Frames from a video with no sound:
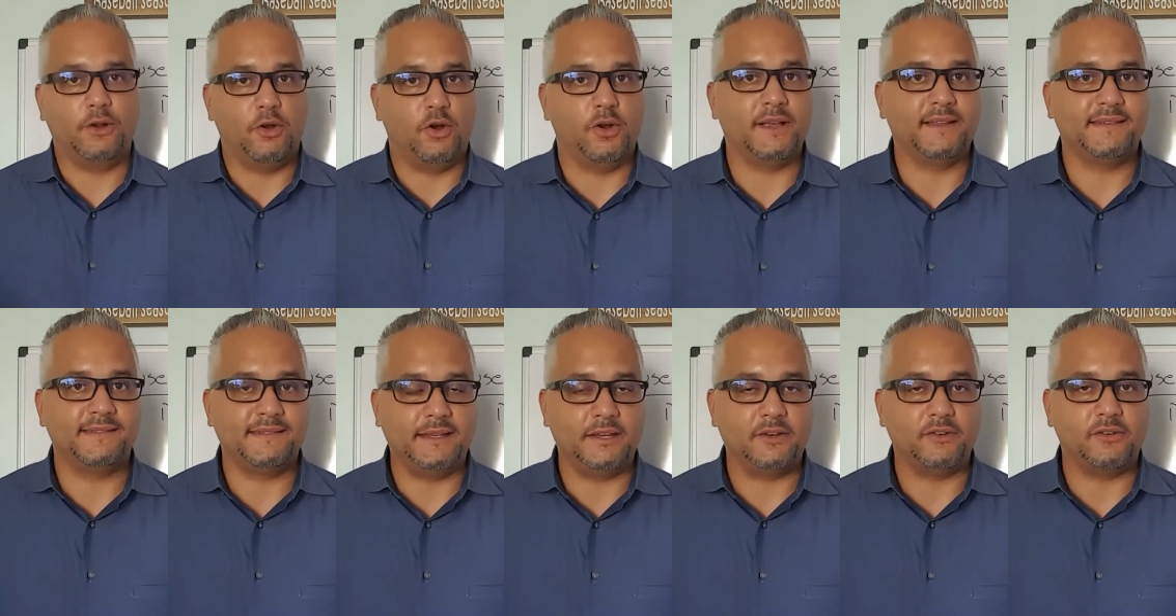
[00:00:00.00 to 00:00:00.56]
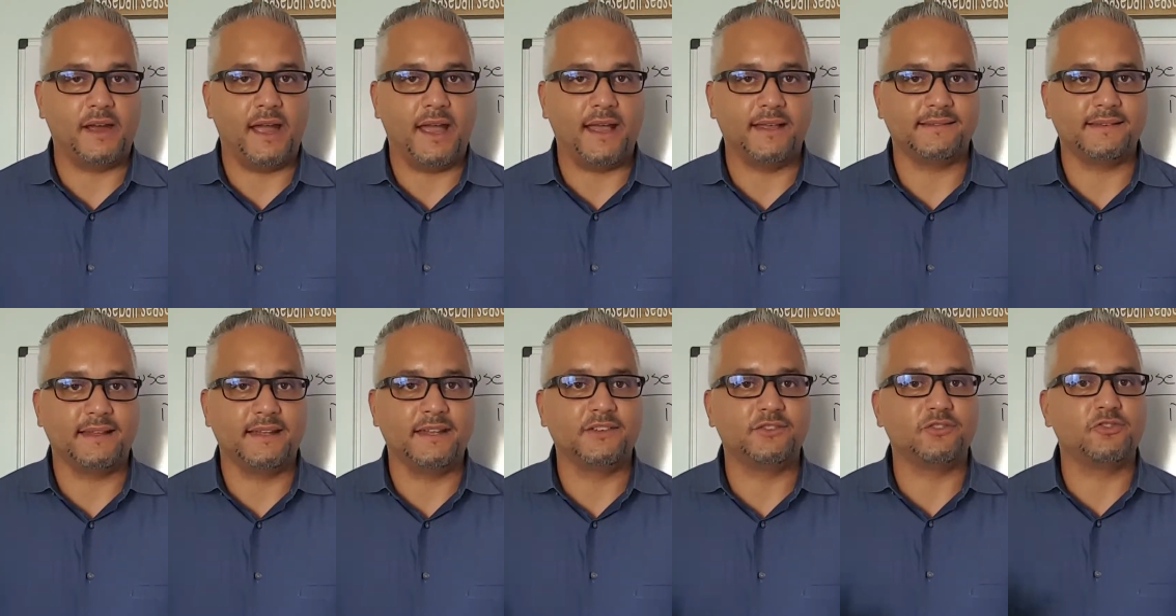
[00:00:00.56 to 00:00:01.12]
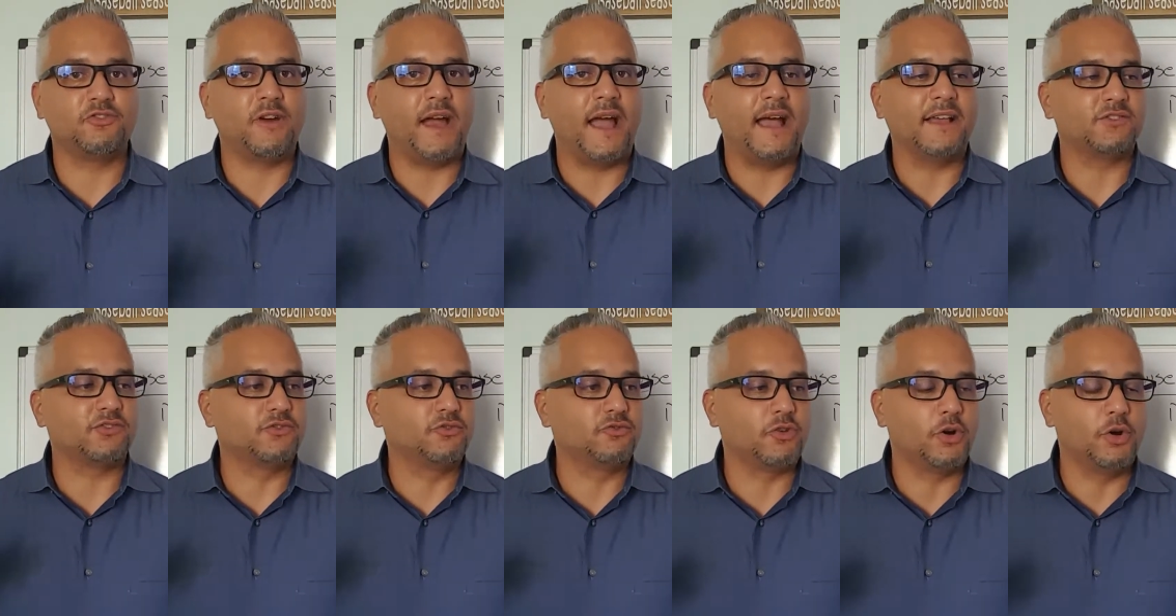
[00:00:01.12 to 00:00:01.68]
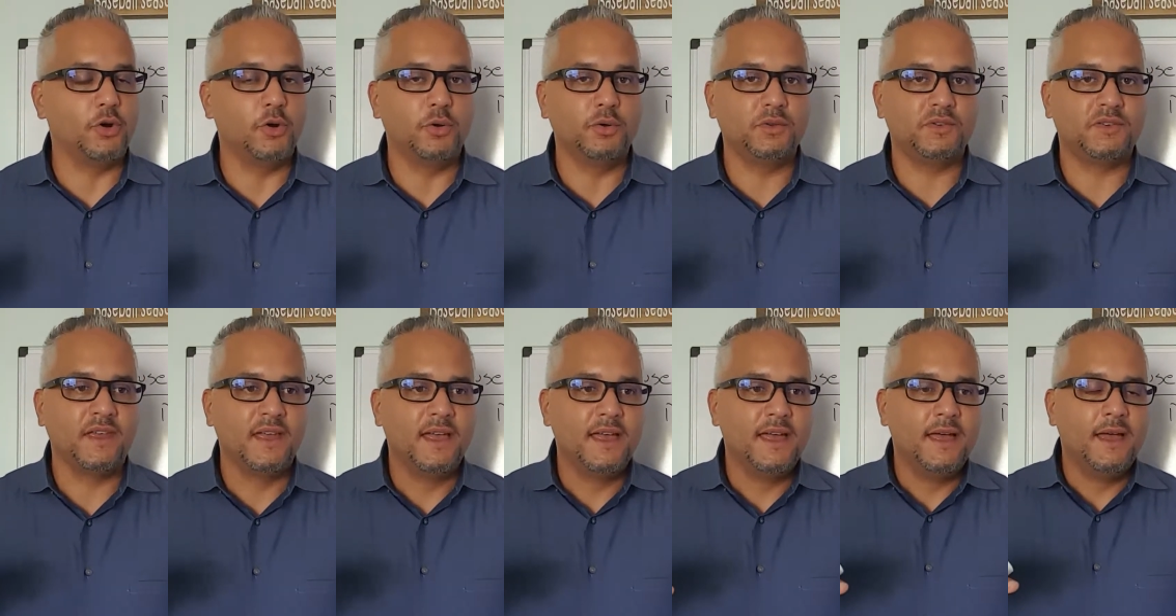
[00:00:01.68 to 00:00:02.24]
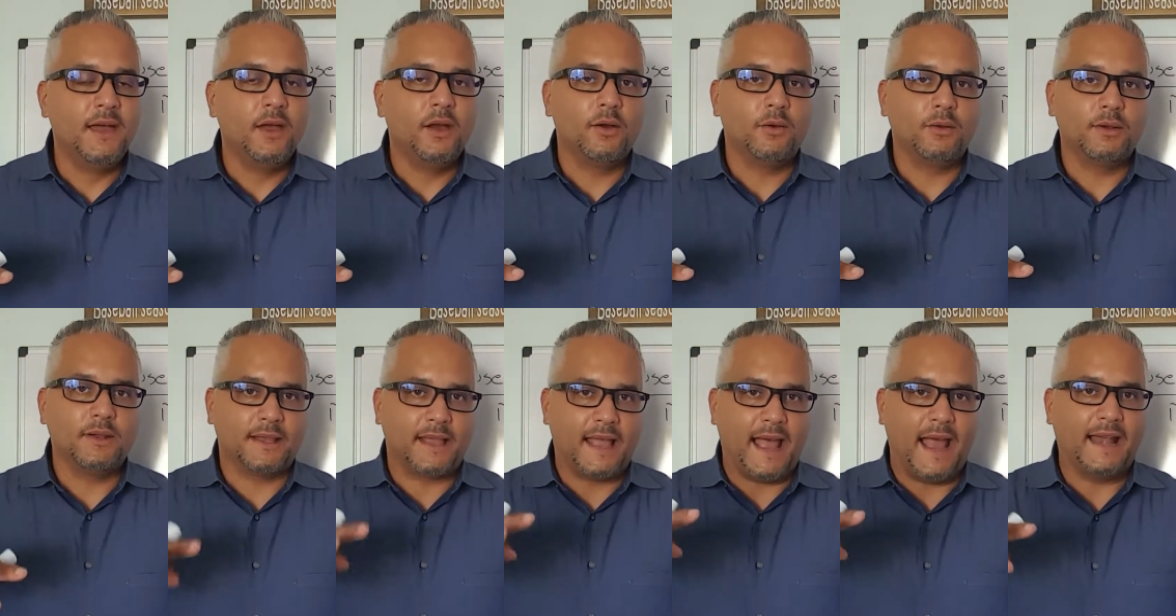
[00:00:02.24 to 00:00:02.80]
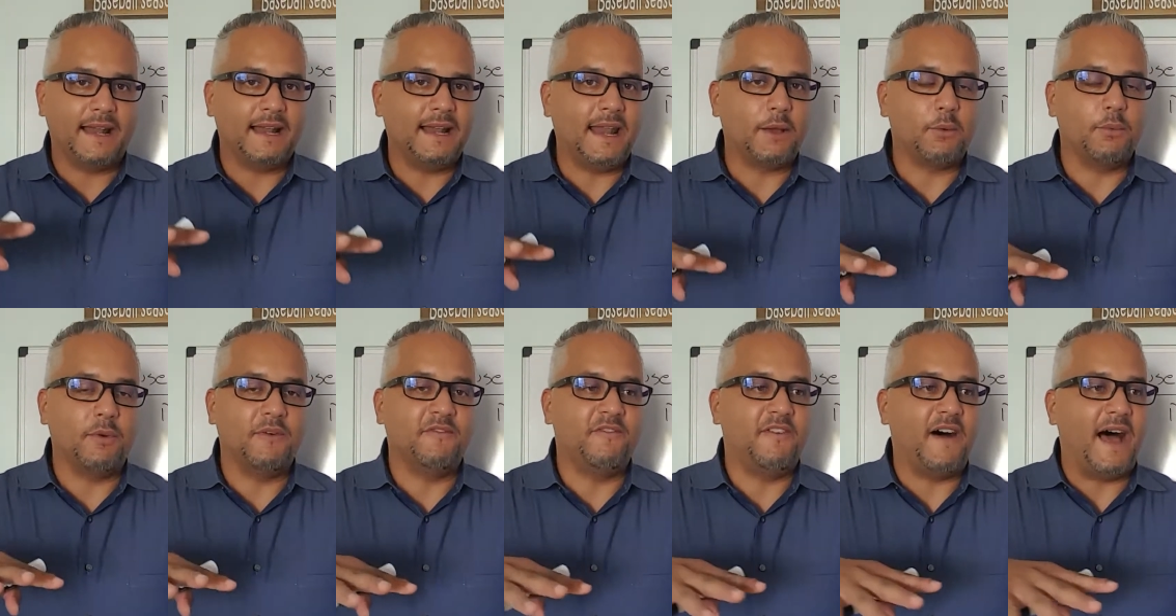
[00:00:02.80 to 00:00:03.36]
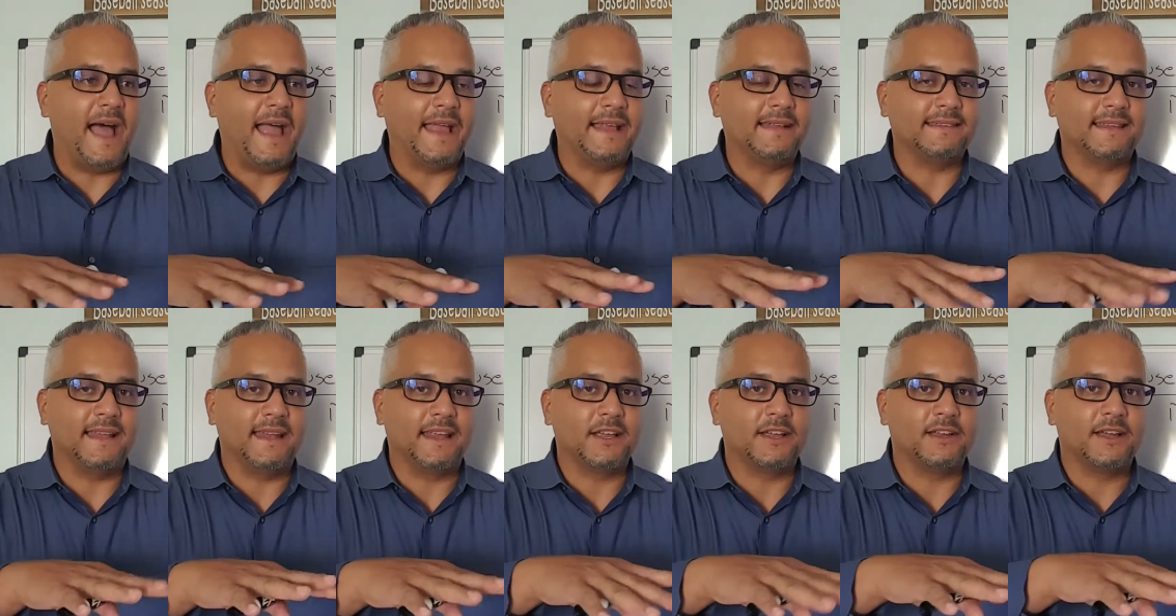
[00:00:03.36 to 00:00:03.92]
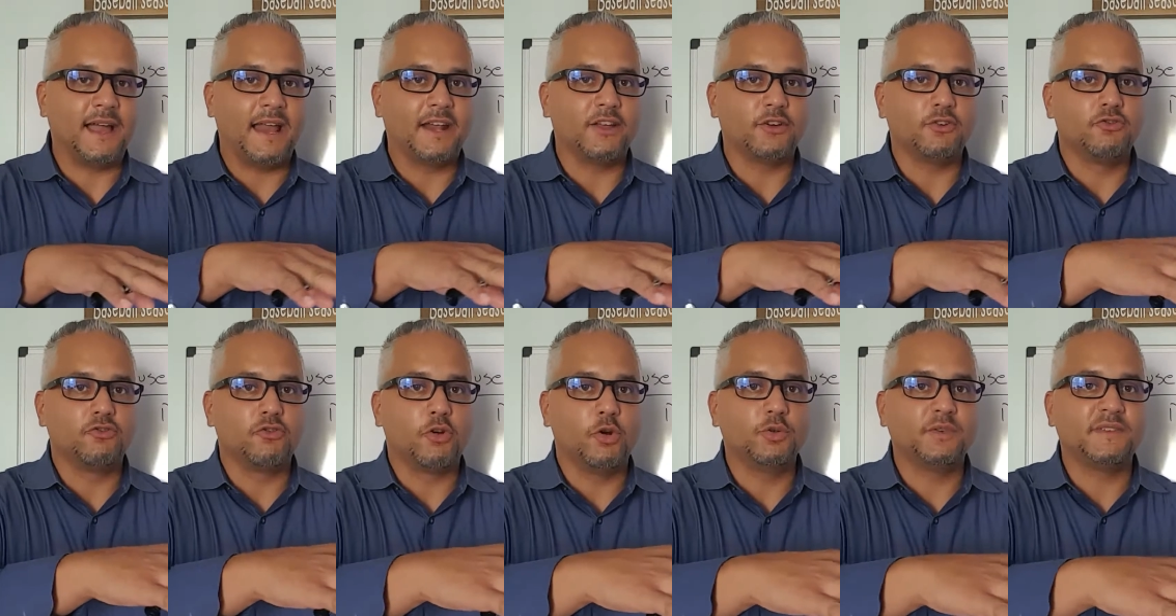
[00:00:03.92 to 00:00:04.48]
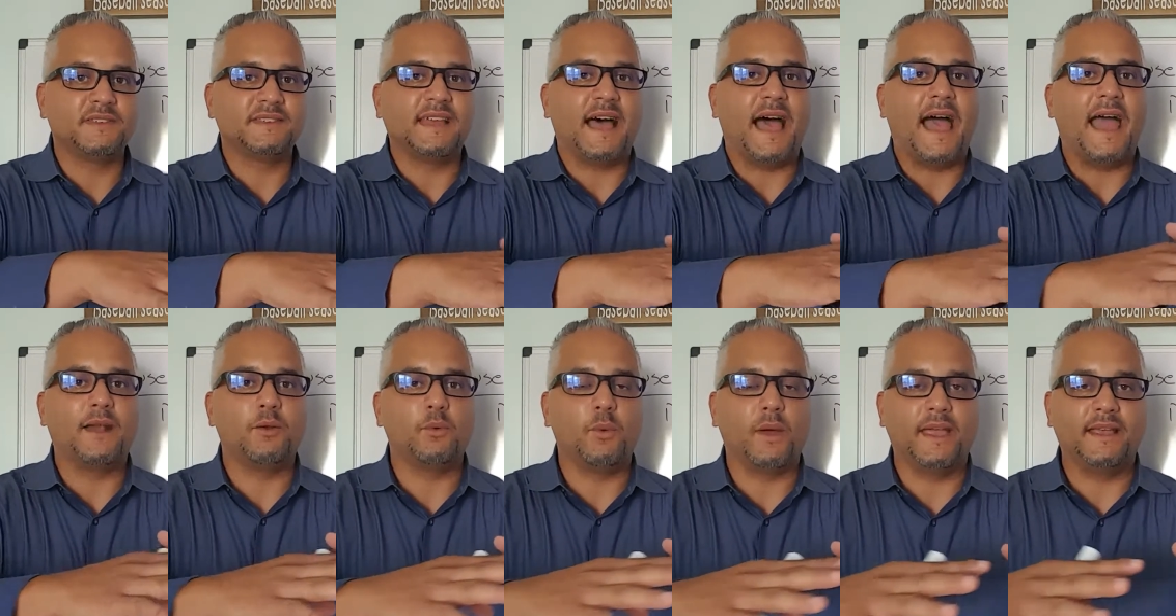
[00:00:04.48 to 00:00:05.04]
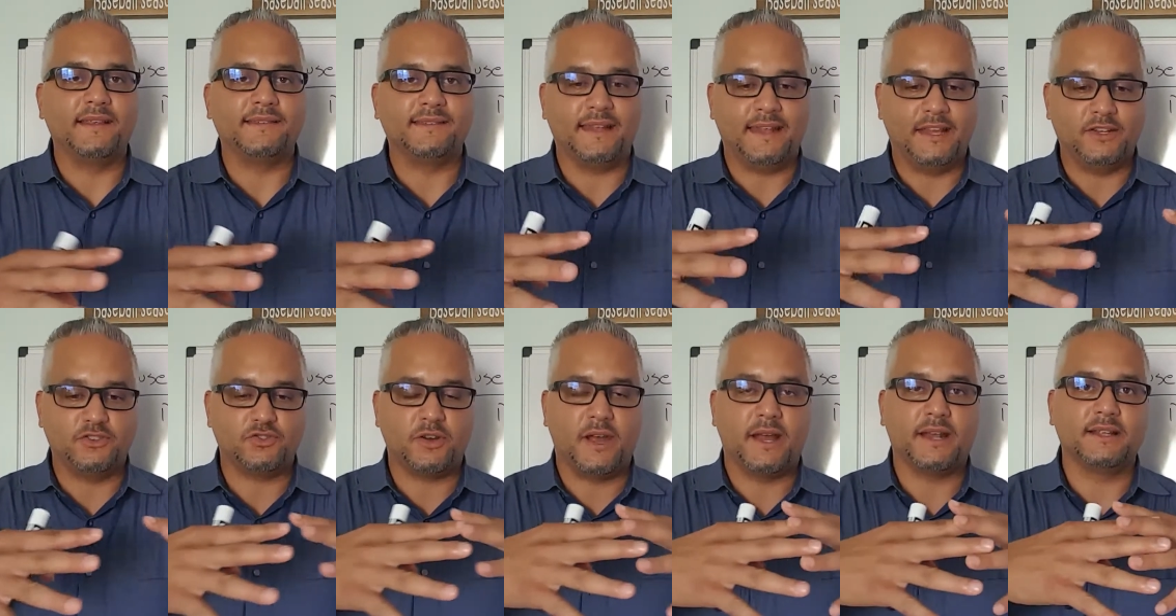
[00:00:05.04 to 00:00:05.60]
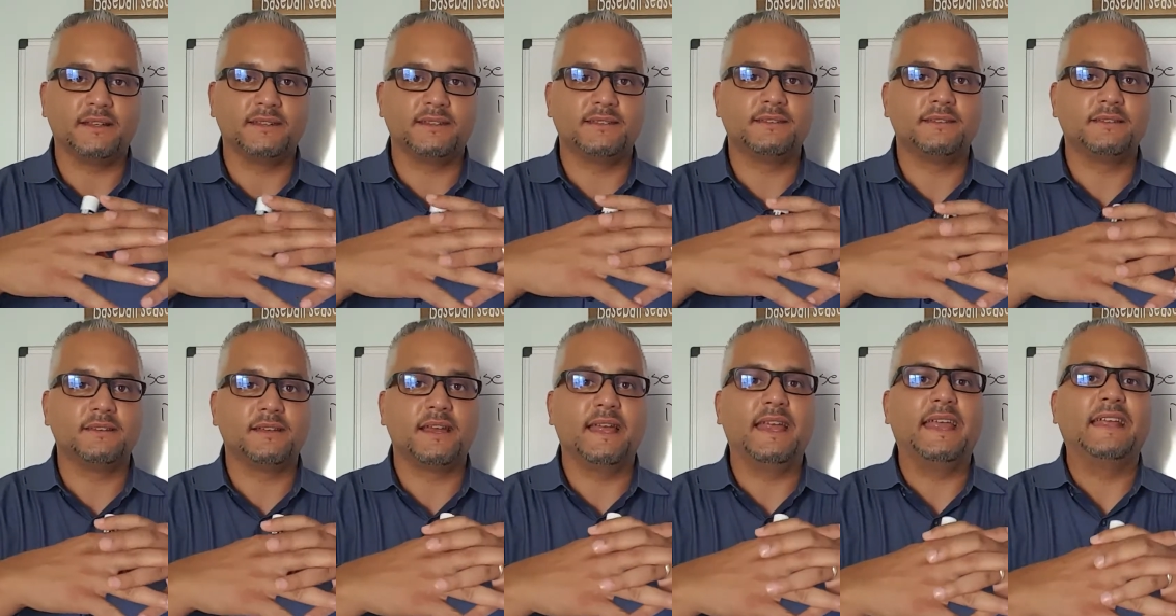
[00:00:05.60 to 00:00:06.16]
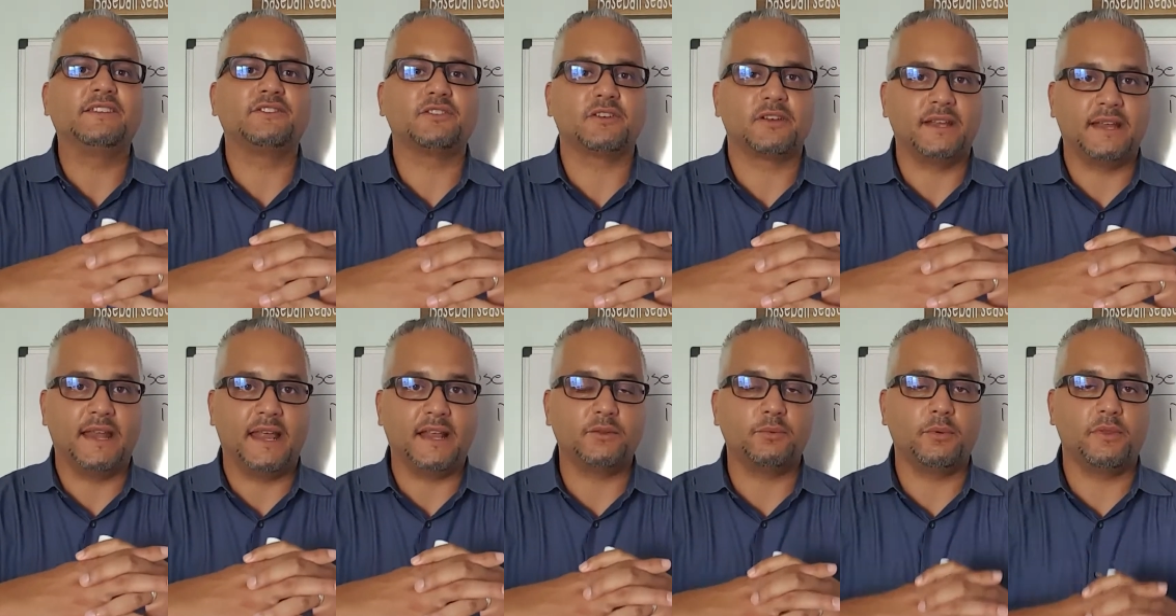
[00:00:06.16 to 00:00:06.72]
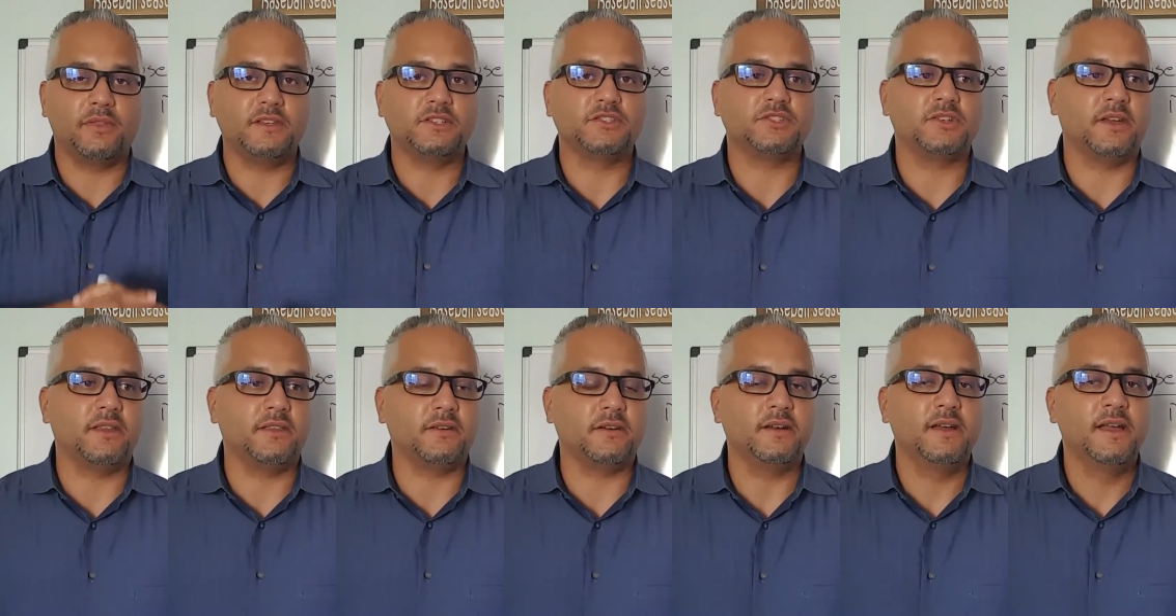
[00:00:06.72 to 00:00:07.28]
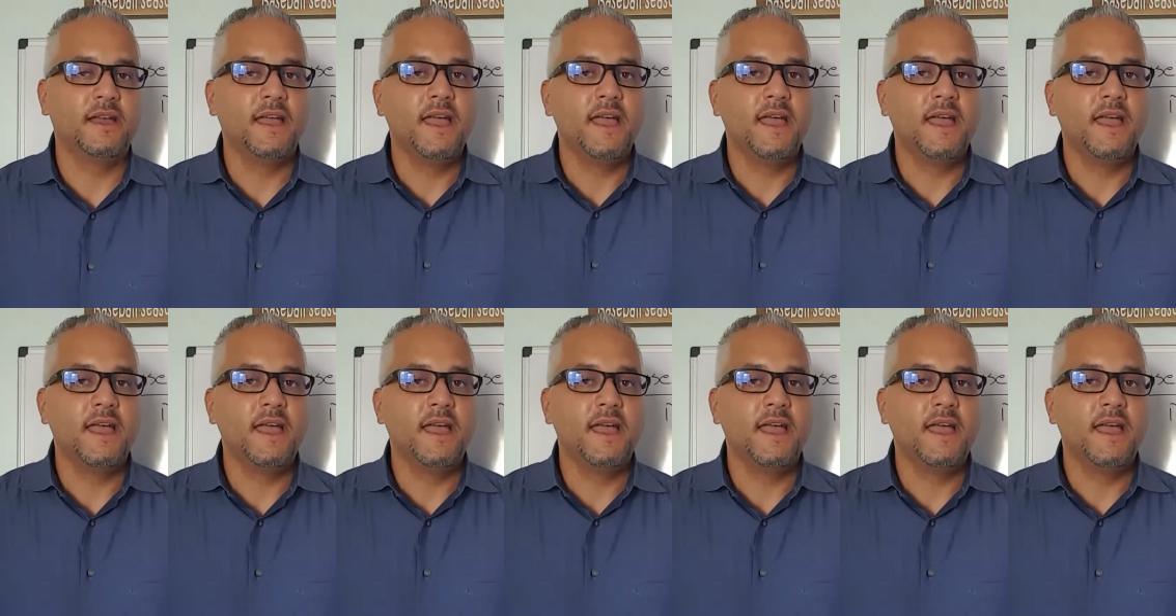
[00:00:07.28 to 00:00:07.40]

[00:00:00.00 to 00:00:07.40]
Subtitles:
Augustine grass. And this grass grows kind of like with vines, and it kind of grows sideways, and they try to interconnect with each other.